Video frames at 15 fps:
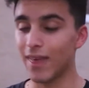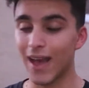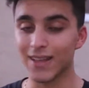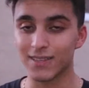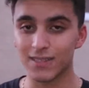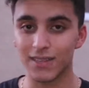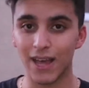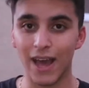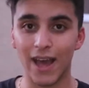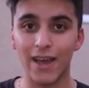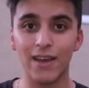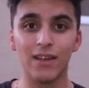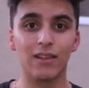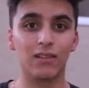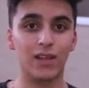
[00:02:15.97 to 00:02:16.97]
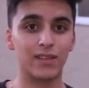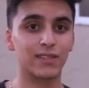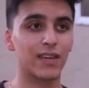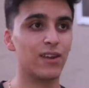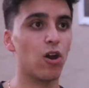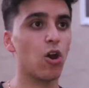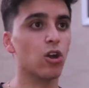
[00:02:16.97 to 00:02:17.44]
that's that. Let's
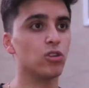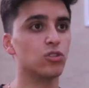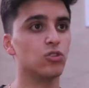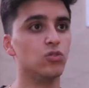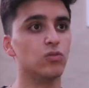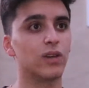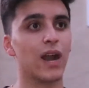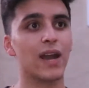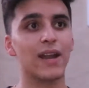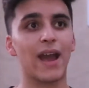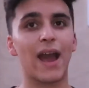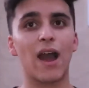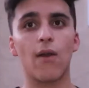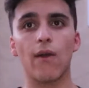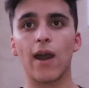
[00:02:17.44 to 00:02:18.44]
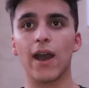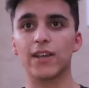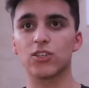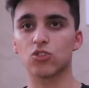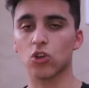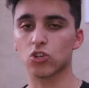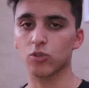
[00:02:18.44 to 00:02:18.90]
get on to kind of how I
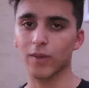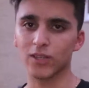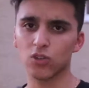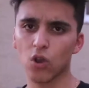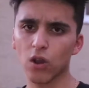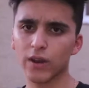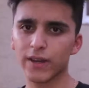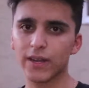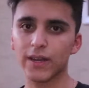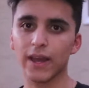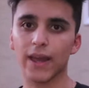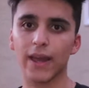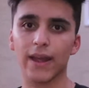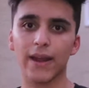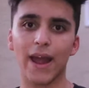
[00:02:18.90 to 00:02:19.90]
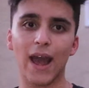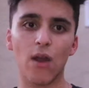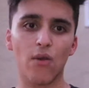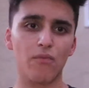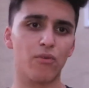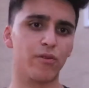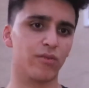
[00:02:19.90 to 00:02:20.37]
structure my targeting and
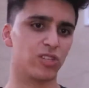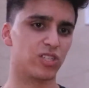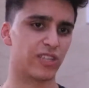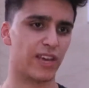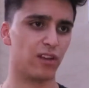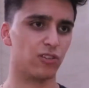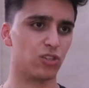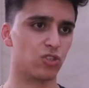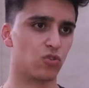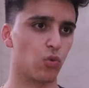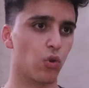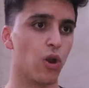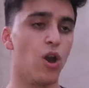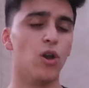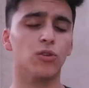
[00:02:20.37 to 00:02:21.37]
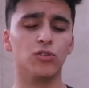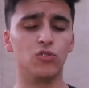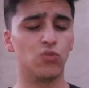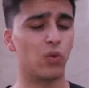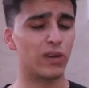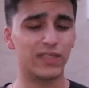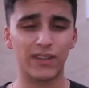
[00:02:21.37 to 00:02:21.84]
how I pretty much scale the store to
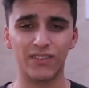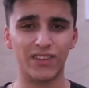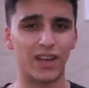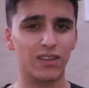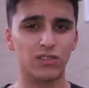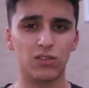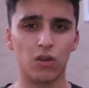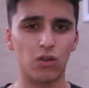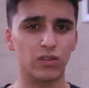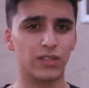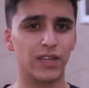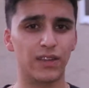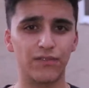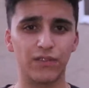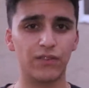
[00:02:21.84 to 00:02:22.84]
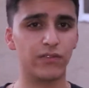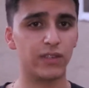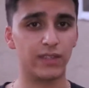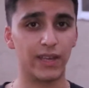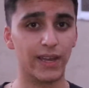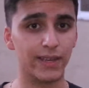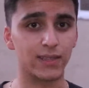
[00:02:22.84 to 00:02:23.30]
$27,000 in
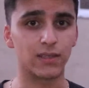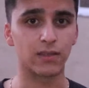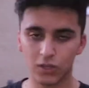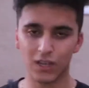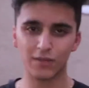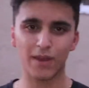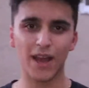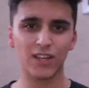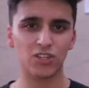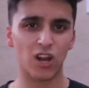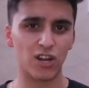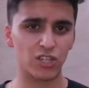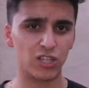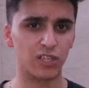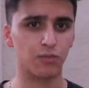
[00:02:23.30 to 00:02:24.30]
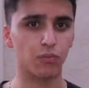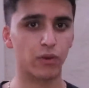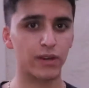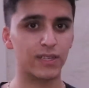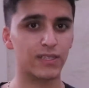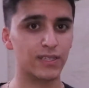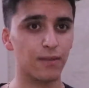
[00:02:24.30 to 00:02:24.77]
15 days. So guys, my ad strategy is
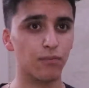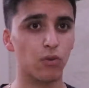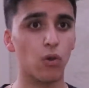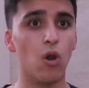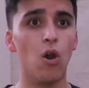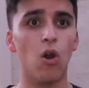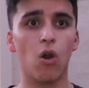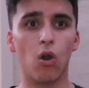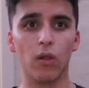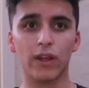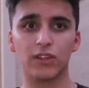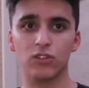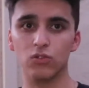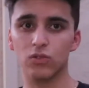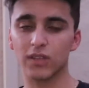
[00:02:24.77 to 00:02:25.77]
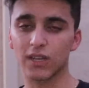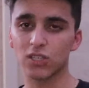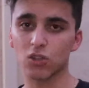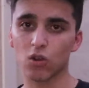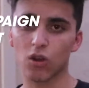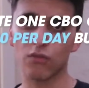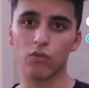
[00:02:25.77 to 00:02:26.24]
pretty simple. All I do is I
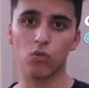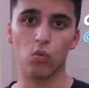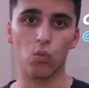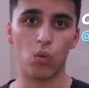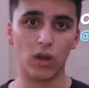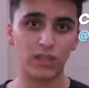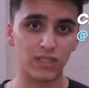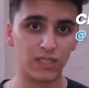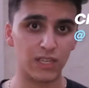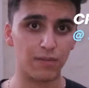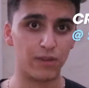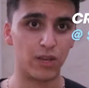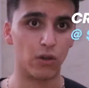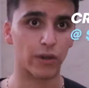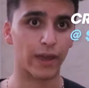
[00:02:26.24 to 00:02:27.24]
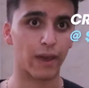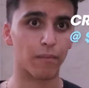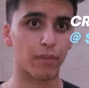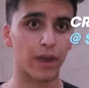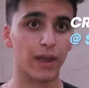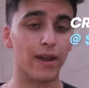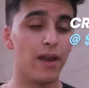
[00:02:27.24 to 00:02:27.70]
start off with one CBO
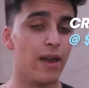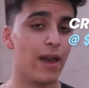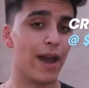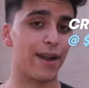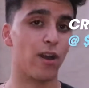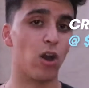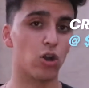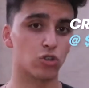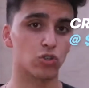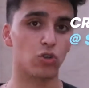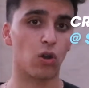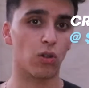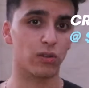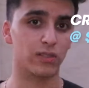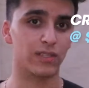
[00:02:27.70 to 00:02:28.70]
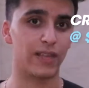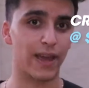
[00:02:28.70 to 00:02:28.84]
campaign at $100 a